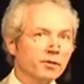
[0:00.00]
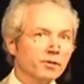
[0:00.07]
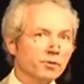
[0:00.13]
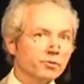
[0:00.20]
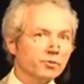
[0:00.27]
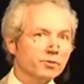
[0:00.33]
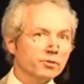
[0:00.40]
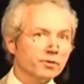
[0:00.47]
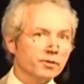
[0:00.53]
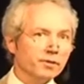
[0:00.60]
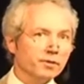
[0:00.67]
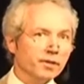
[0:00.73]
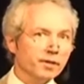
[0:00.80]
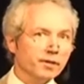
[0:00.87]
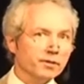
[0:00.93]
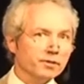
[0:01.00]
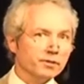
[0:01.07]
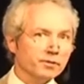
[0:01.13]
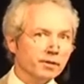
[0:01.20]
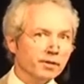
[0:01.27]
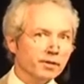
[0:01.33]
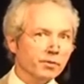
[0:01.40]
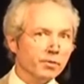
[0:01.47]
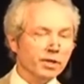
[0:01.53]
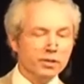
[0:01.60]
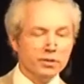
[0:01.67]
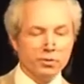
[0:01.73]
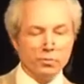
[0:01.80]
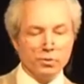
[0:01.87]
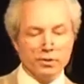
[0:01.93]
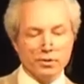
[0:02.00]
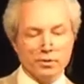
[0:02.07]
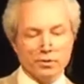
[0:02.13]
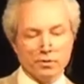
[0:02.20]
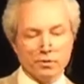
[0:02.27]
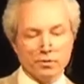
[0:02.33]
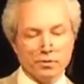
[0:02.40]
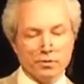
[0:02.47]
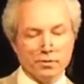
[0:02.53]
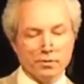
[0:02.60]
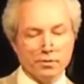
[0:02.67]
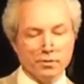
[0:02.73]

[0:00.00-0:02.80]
that is an equation which is not